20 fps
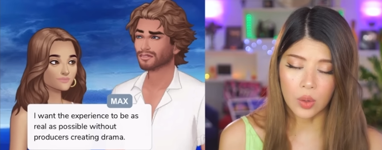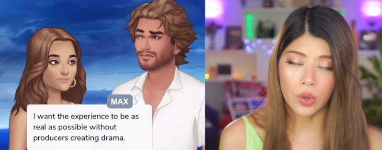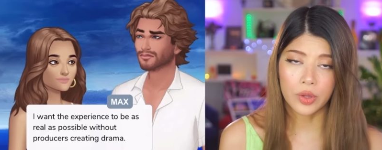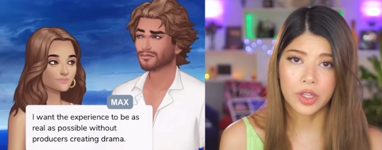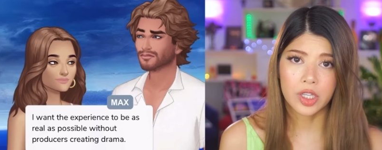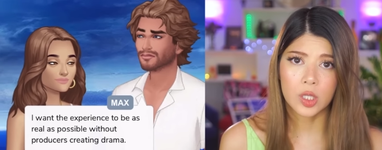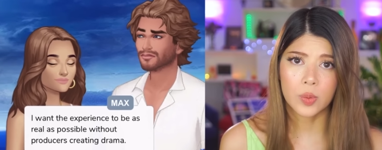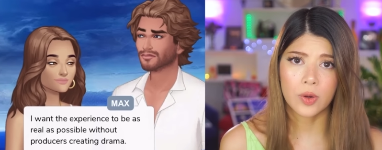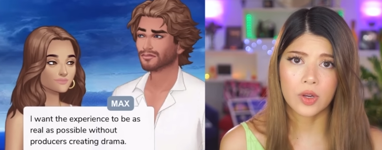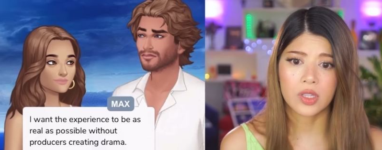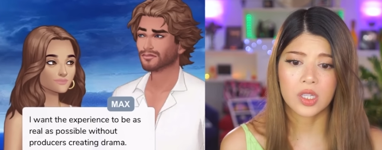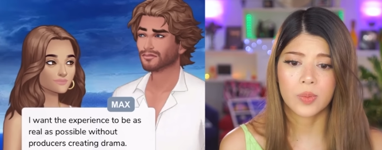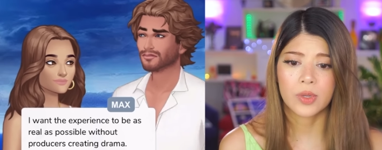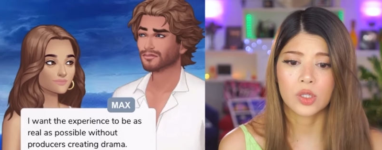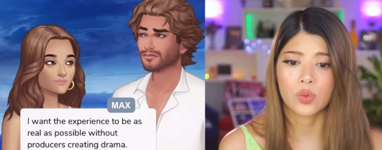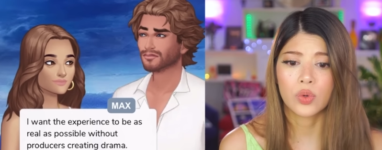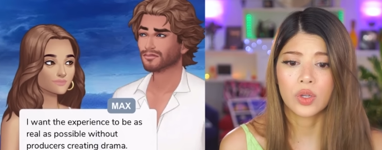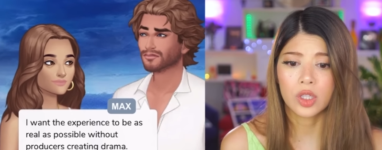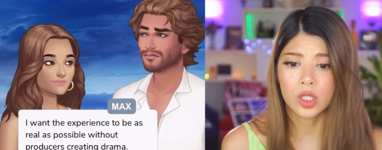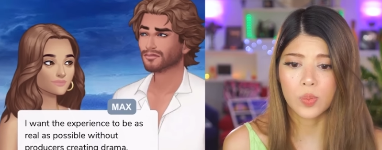Speaker 1: I want the experience to
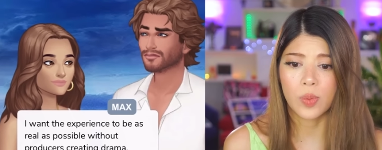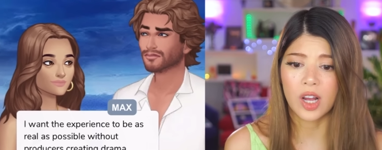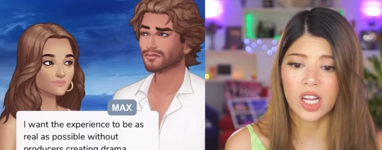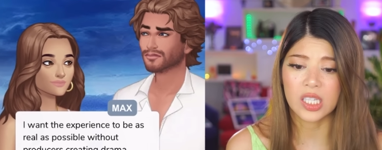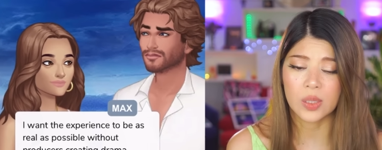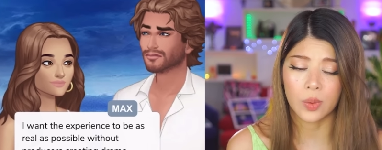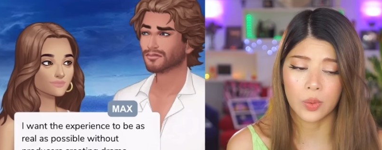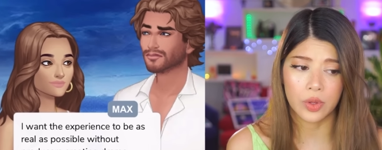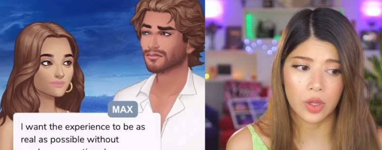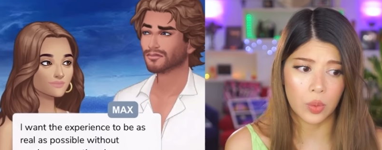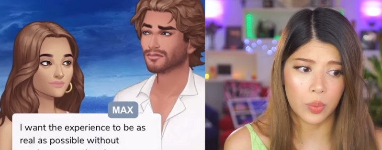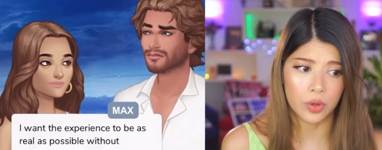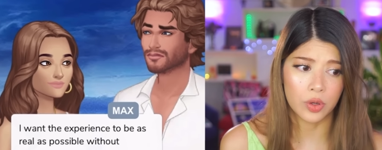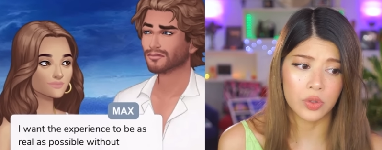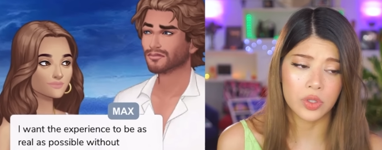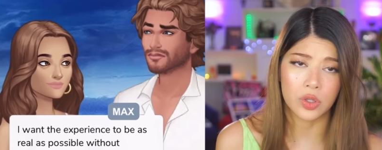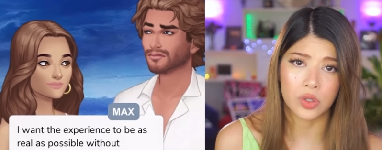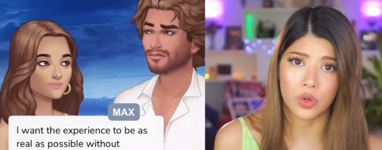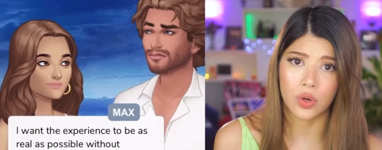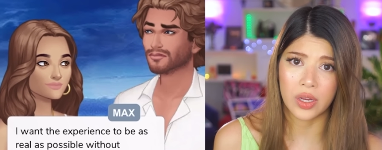be as real as possible without
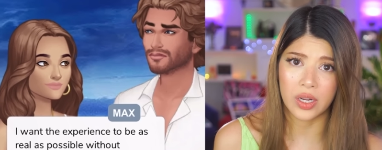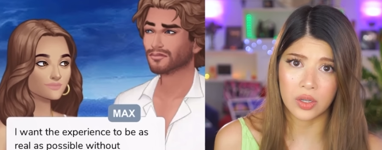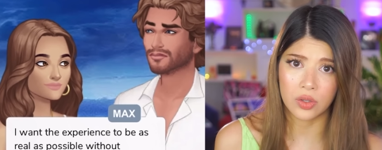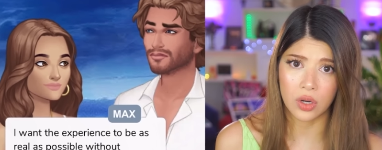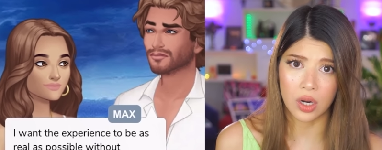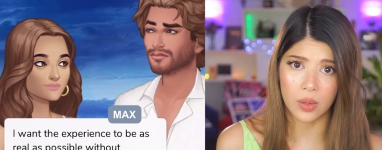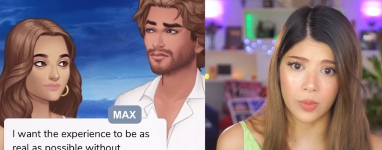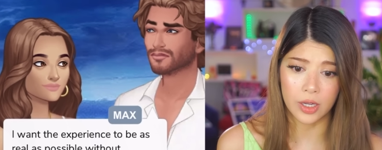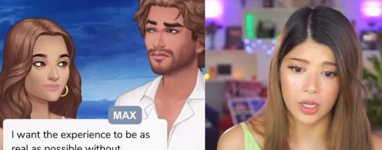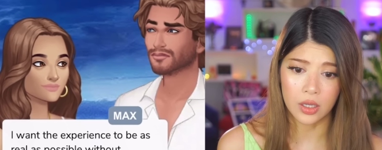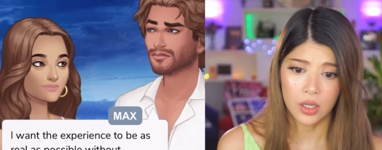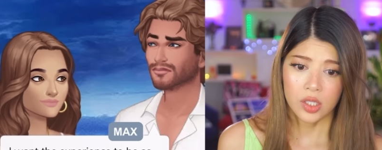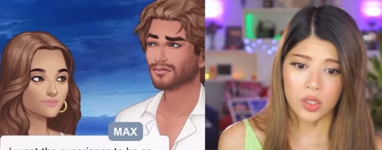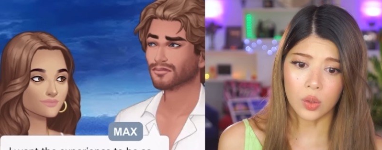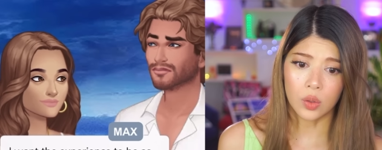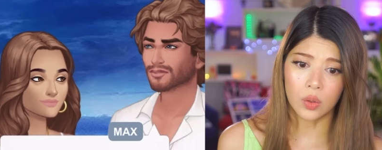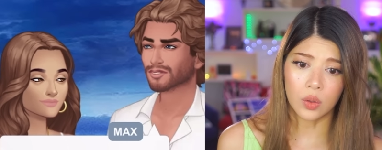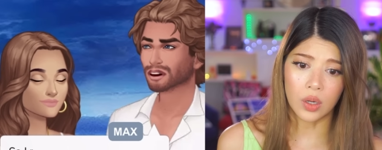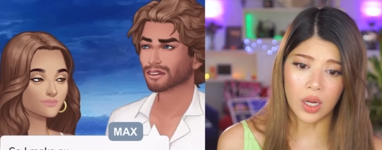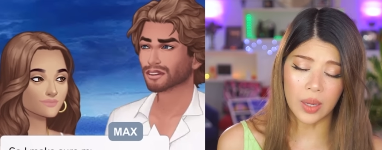producers creating drama.
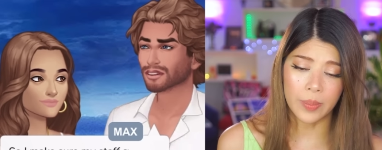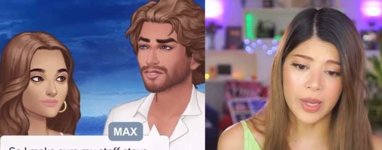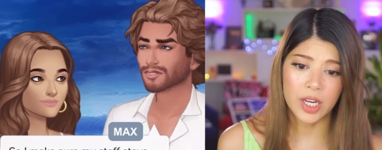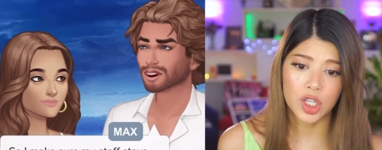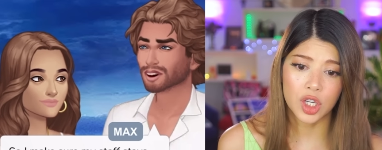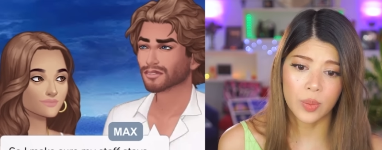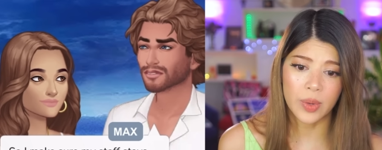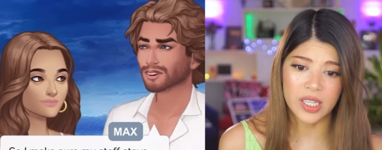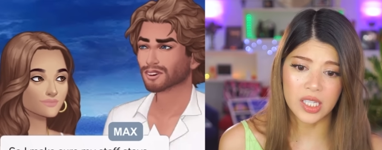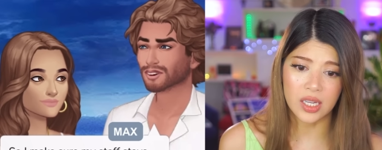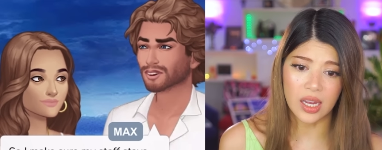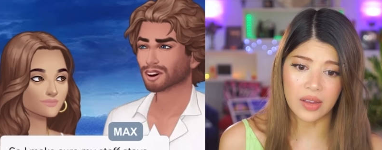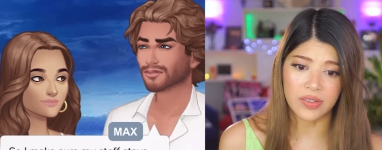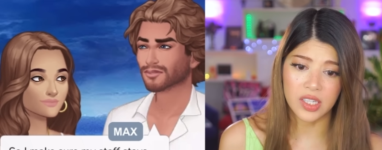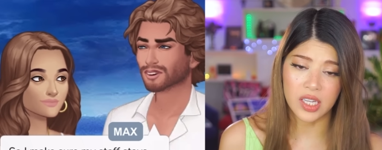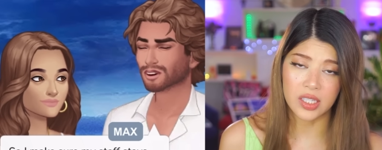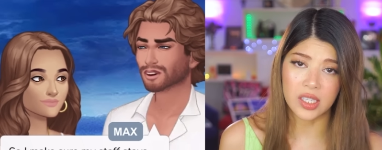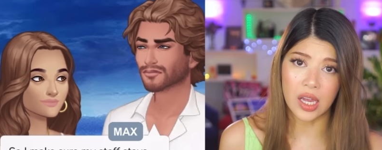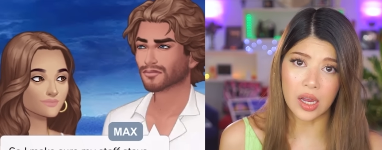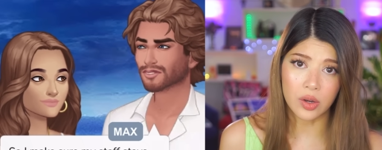So I make sure my
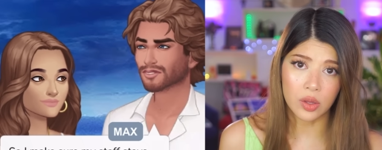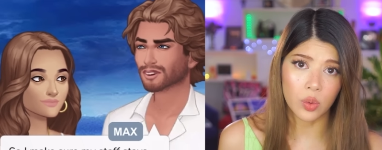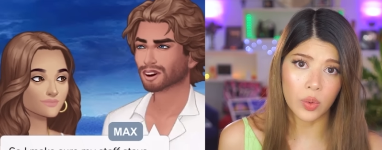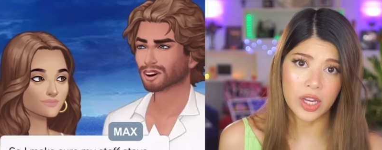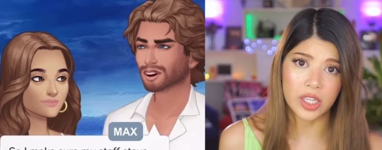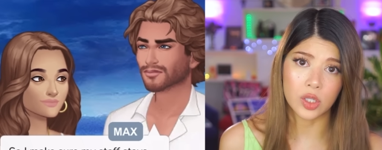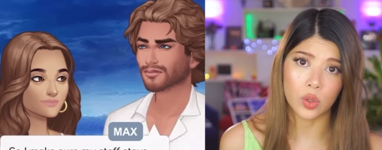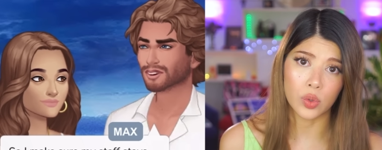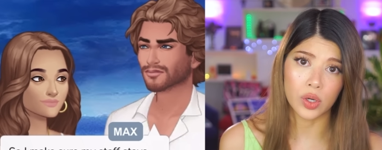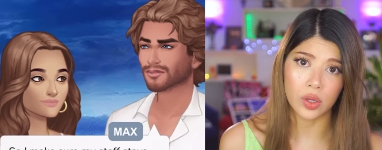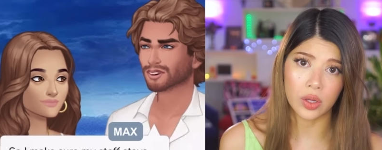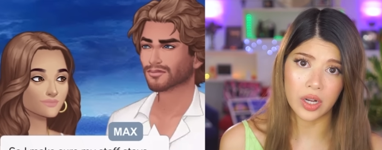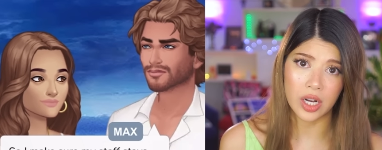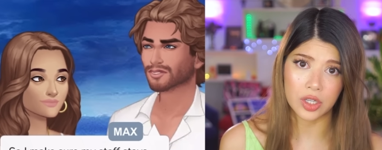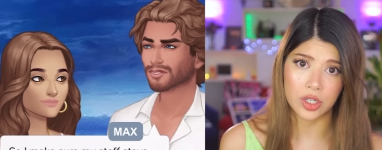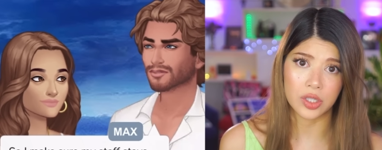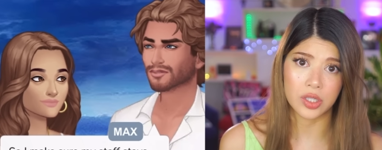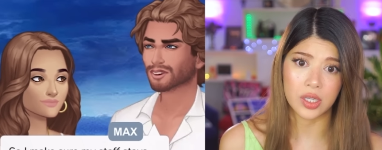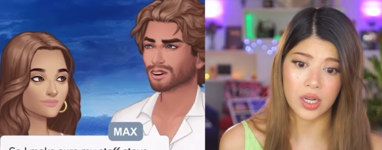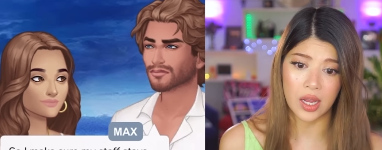staff stays out of the way so real
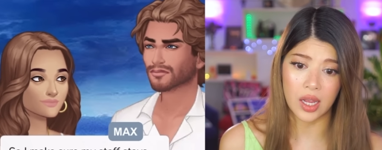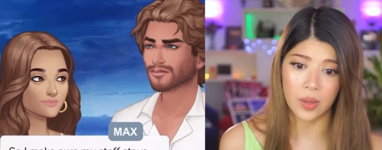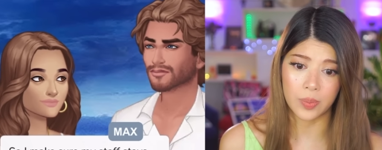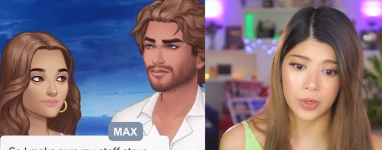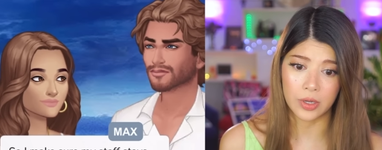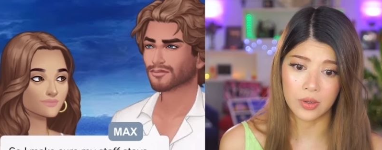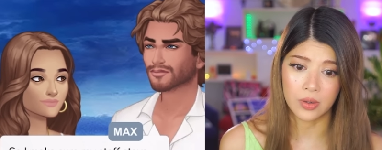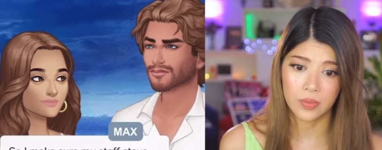connections can happen.